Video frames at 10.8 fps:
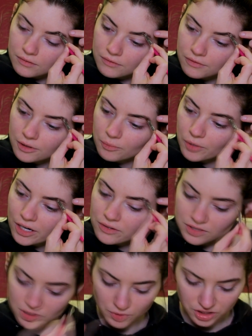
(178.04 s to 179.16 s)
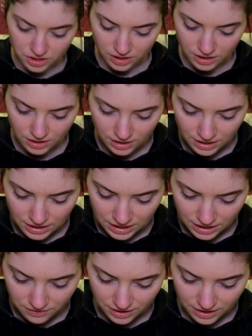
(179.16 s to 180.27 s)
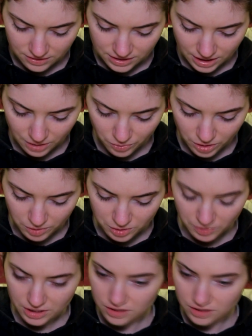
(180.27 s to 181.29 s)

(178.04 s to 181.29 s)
for the brows especially, everything else I can pretty much make